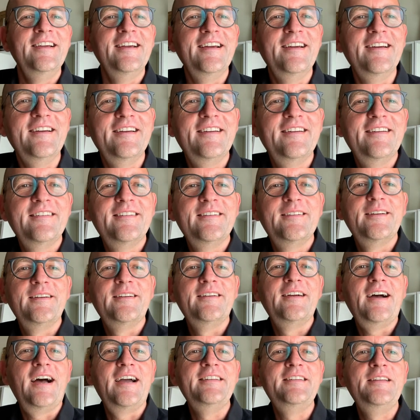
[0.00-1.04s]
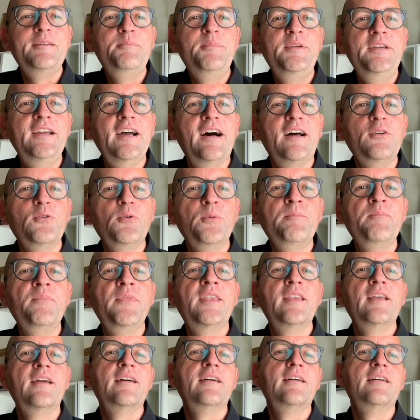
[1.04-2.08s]
ITP
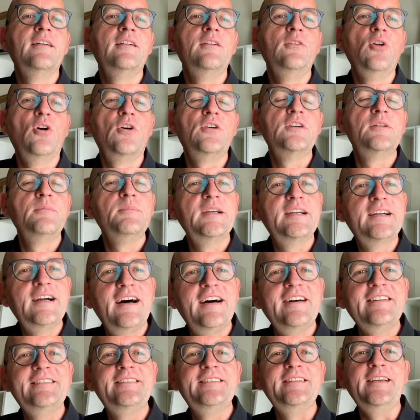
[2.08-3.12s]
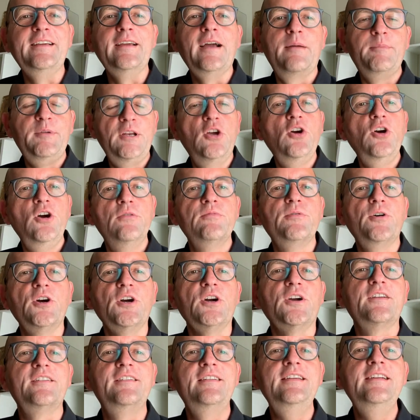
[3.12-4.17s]
alum, Lauren McCarthy. I mean, her
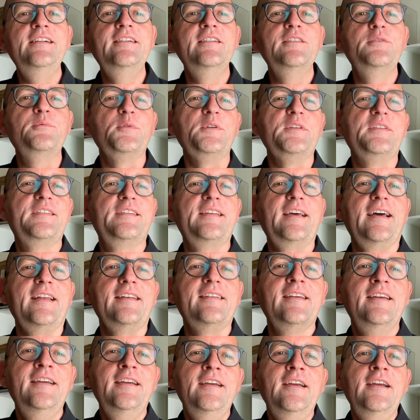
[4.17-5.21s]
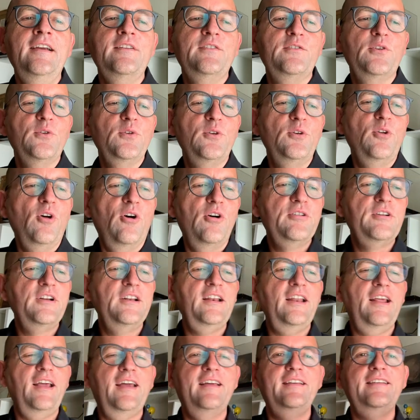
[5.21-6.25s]
work deals with that. So
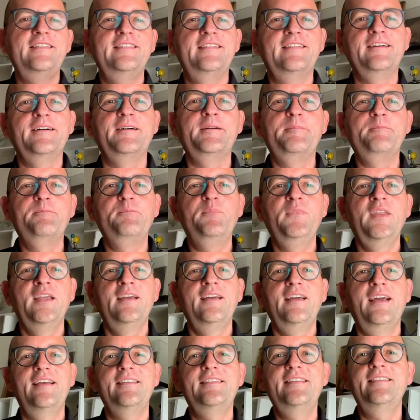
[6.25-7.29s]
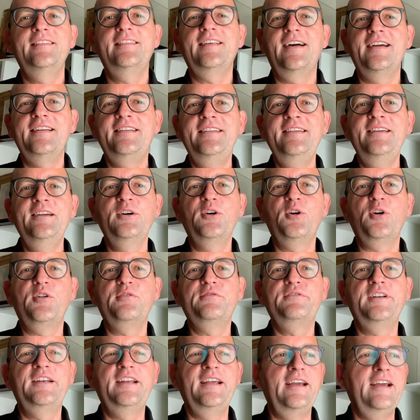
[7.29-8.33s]
Lauren has this idea
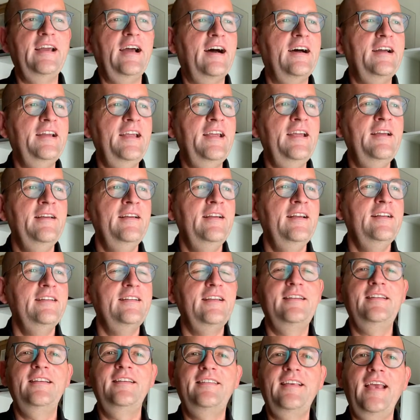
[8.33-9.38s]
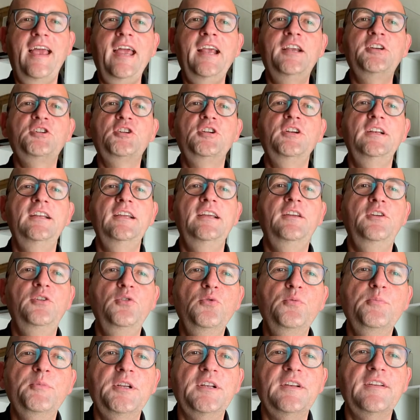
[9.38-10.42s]
of an AI that is actually
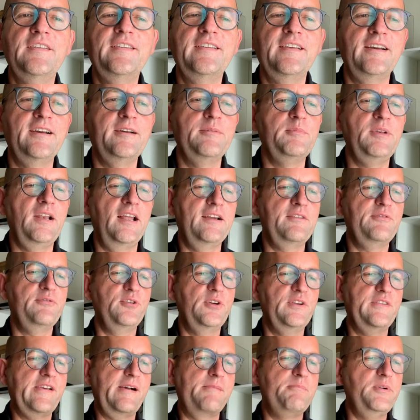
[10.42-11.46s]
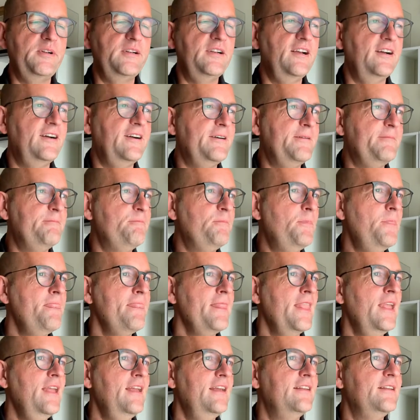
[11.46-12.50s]
humans. Like, for example,
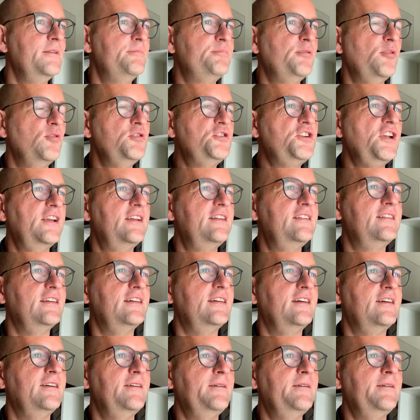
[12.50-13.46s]
in the project